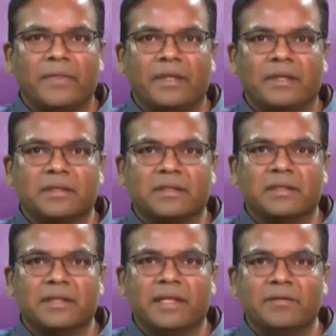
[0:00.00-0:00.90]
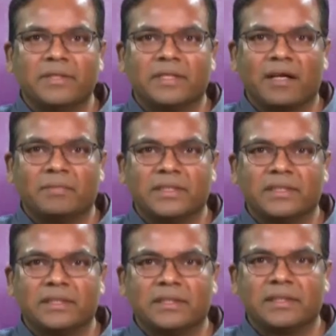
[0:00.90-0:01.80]
The Nustar
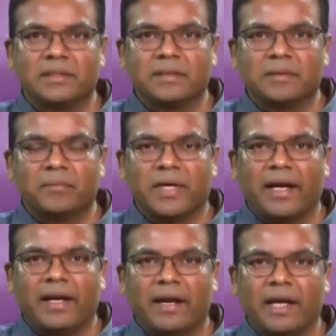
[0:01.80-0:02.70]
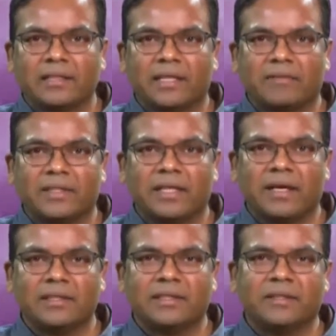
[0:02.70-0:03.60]
mission by NASA was
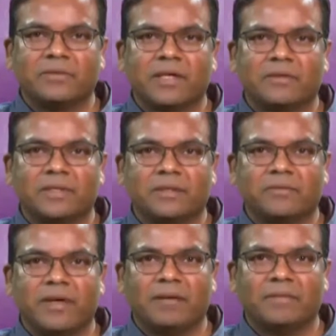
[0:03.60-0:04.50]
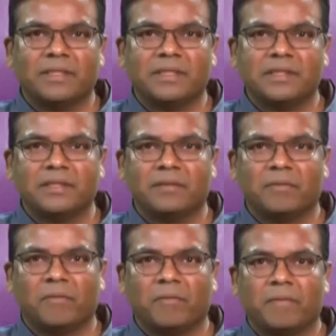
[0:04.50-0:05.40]
launched in 2012. This is the
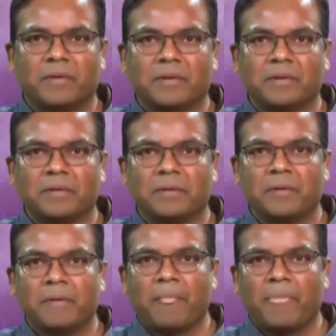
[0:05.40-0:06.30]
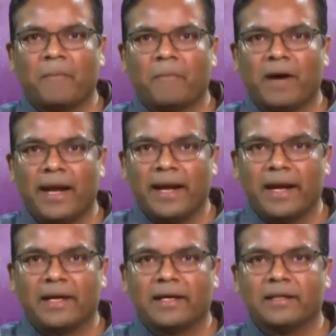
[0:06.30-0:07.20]

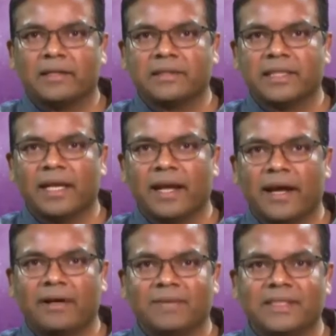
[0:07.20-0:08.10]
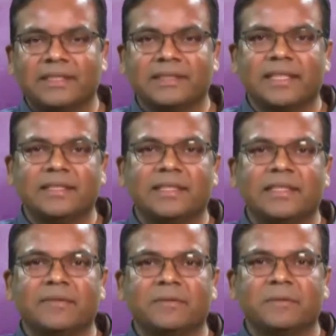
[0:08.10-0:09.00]
one satellite which is
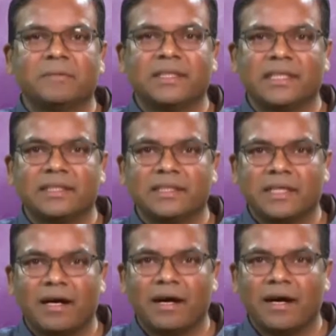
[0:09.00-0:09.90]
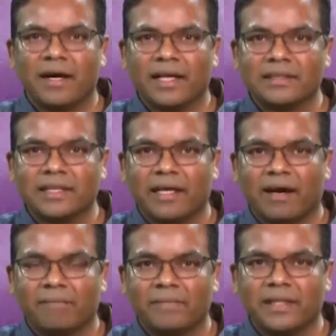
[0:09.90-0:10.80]
sensitive, which has the hard X-ray
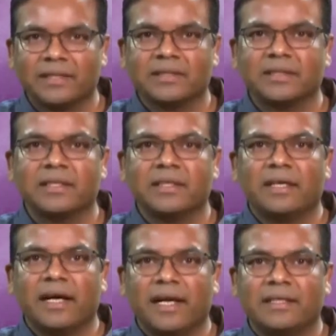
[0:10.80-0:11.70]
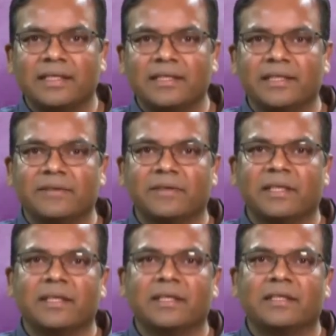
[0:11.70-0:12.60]
optics and sensitive
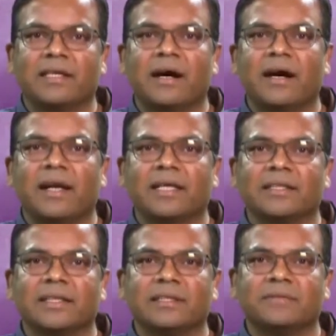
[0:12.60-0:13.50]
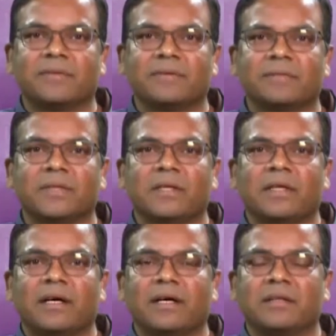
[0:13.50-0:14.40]
in the hard X-rays from
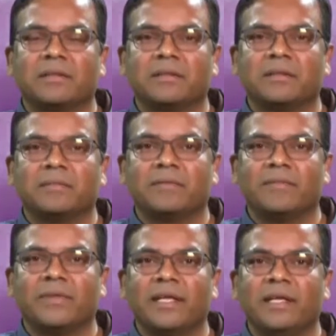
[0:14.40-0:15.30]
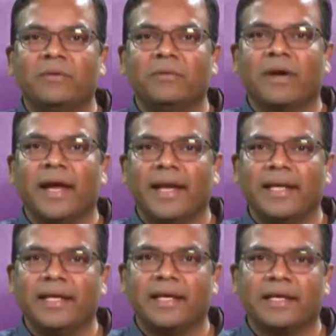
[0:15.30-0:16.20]
3 to
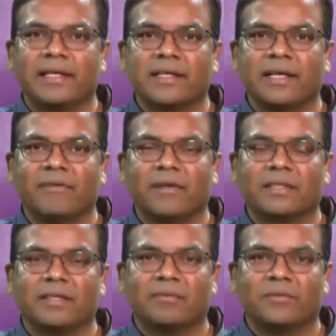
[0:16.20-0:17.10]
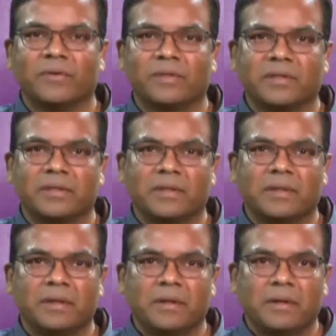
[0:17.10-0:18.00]
80 kilo electron volt.
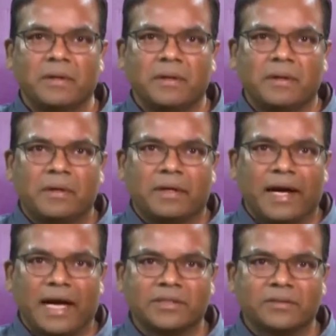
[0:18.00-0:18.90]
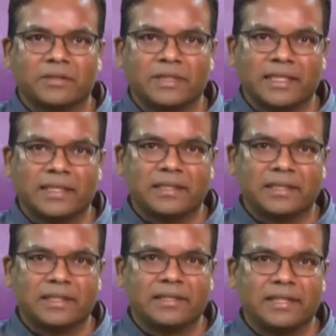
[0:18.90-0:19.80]
Astrosat
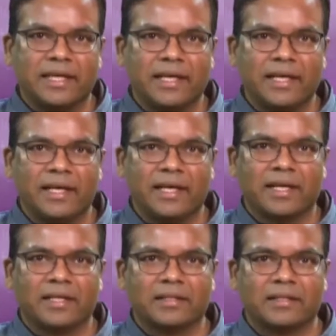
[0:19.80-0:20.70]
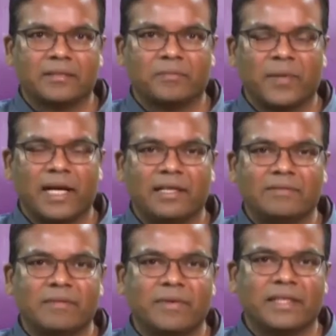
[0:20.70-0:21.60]
is the Indian
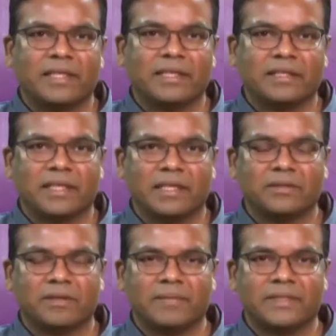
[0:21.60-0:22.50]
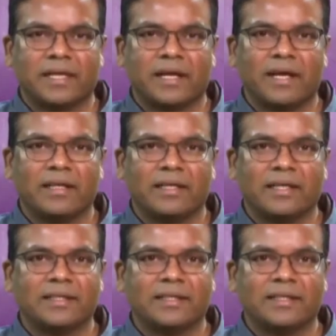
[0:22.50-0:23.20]
multi-wavelength astronomy satellite.